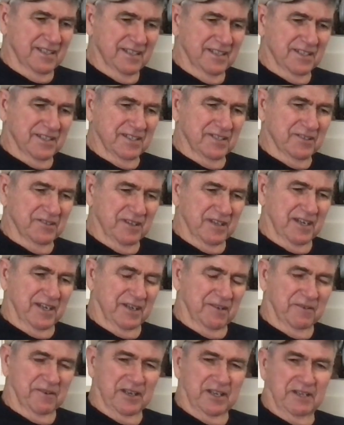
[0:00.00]
So
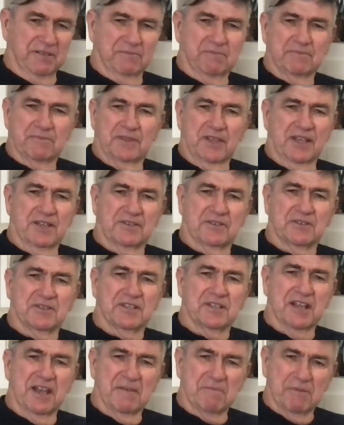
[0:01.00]
anyway, thanks for
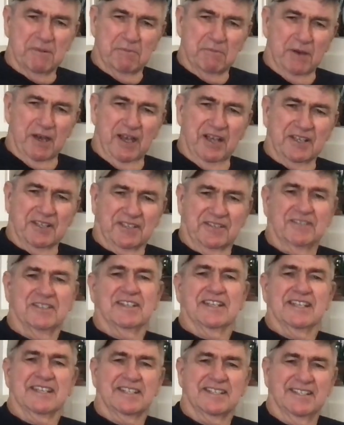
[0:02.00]
stopping by. It's
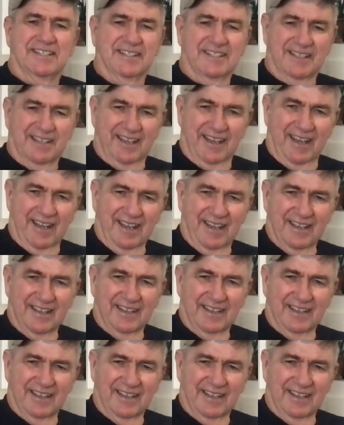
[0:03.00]
good to see you today.